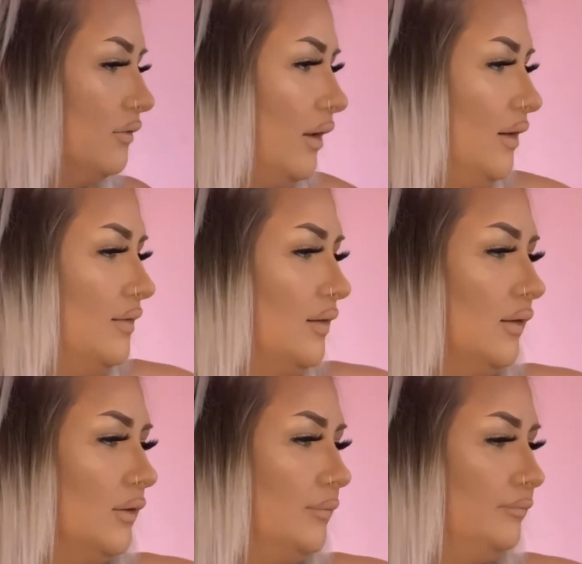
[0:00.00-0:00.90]
the right to
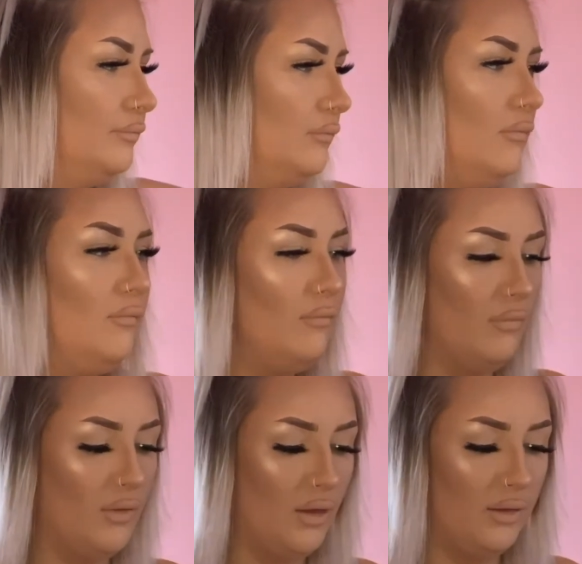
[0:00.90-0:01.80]

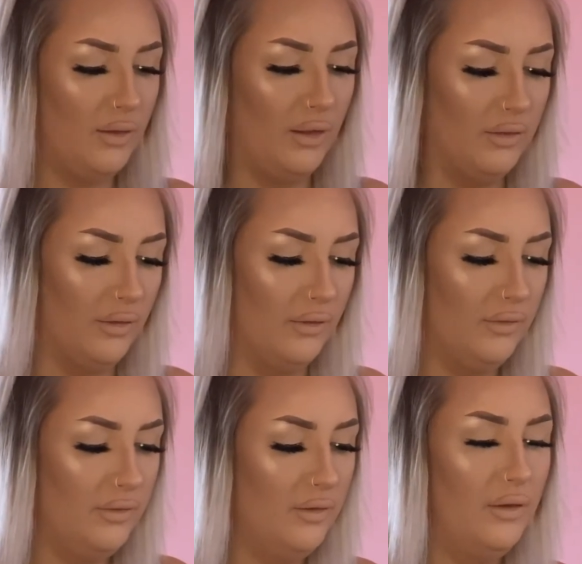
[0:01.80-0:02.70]
kind
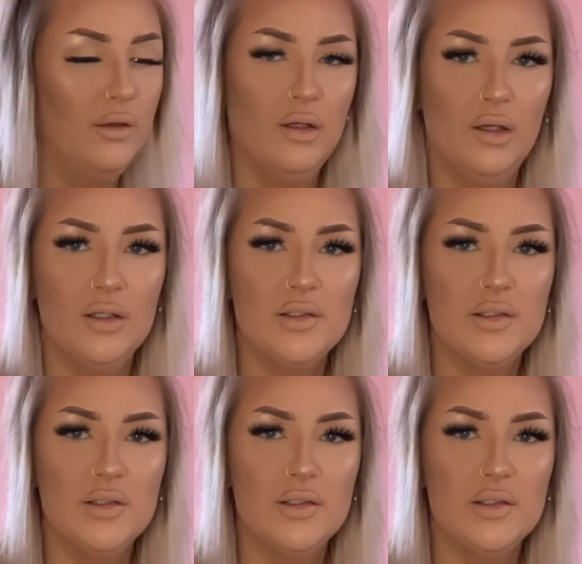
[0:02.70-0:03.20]
of